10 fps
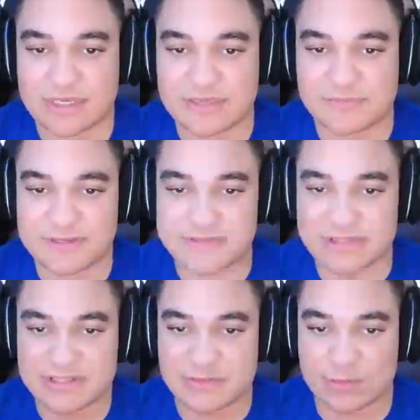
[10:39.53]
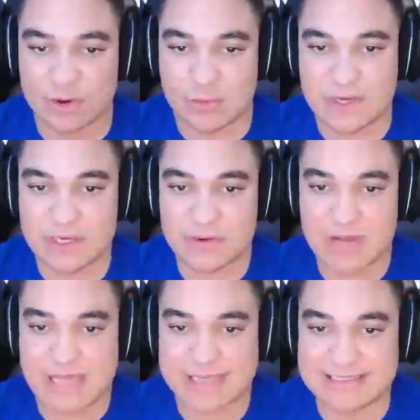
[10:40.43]
if let's say there's a wall right here,
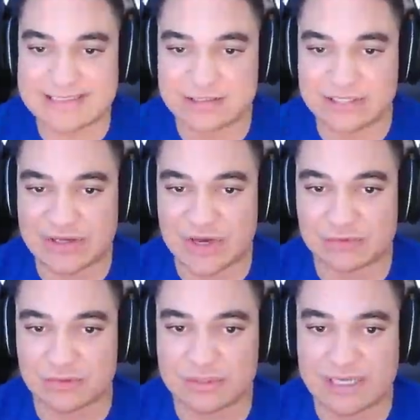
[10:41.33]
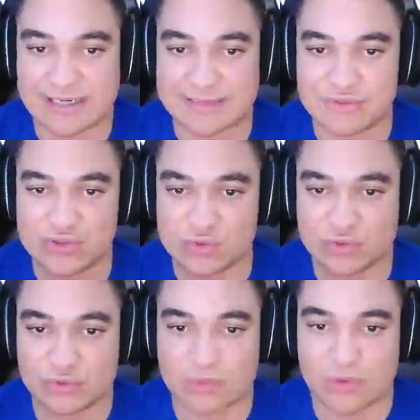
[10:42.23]
I can easily take cover, let him shoot
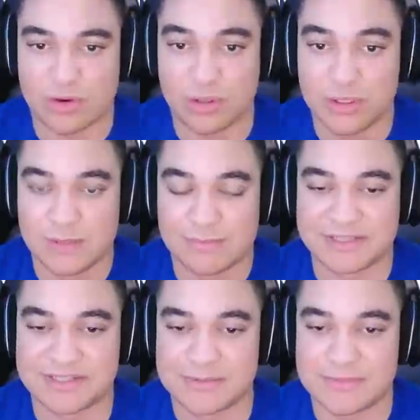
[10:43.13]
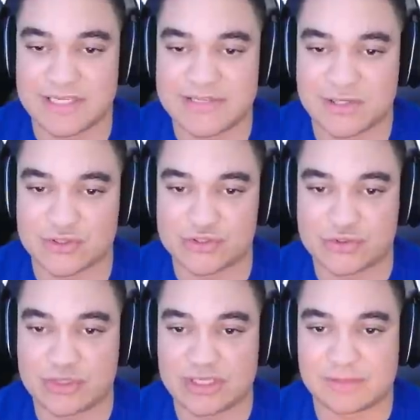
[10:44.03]
through the wall. By the time he's done
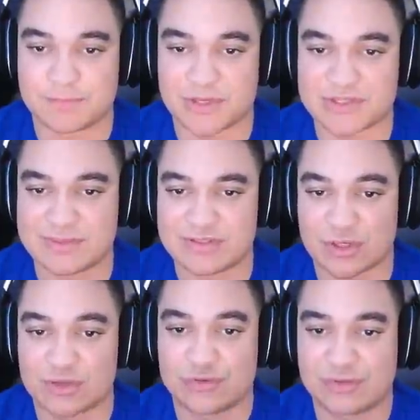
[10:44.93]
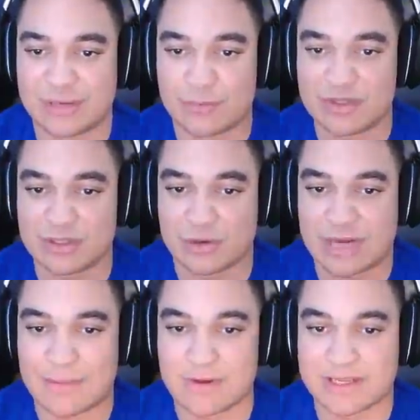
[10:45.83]
shooting and possibly starting to get reload,
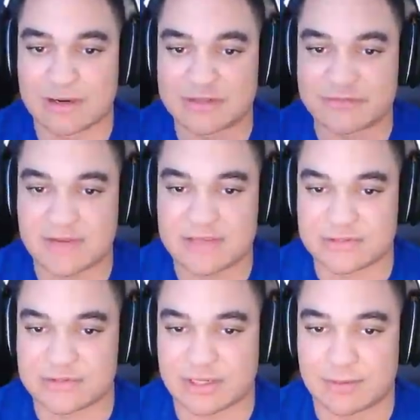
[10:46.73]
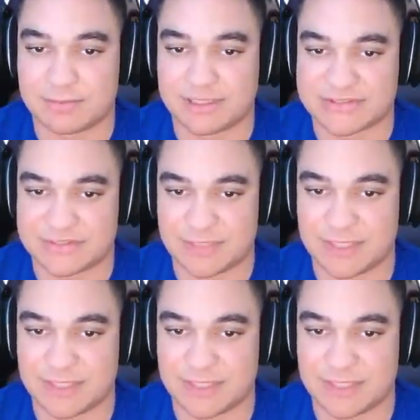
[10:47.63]
I'm gonna get on his face and blast him